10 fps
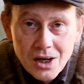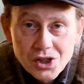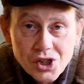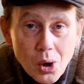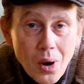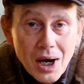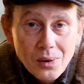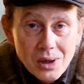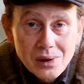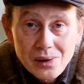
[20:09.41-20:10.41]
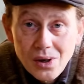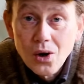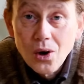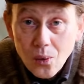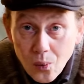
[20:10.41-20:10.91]
So I will,
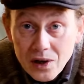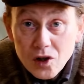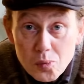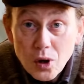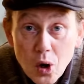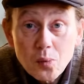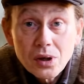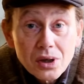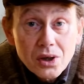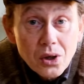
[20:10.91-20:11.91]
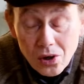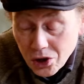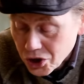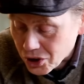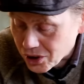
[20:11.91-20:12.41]
with appropriate
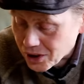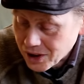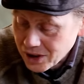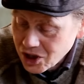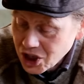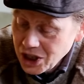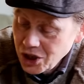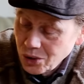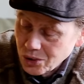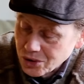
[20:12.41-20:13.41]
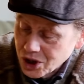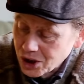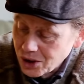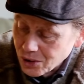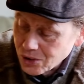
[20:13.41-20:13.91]
caution, continue to
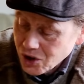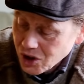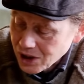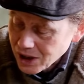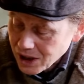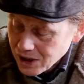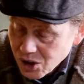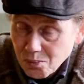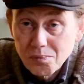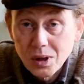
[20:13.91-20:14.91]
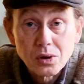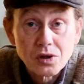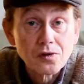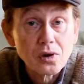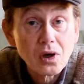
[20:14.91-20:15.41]
use these
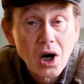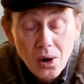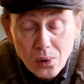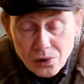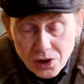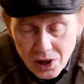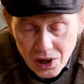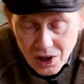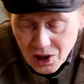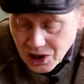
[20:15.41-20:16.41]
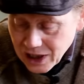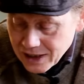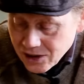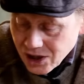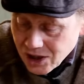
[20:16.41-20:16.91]
beautiful old
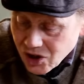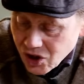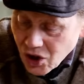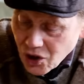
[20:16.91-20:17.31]
lenses,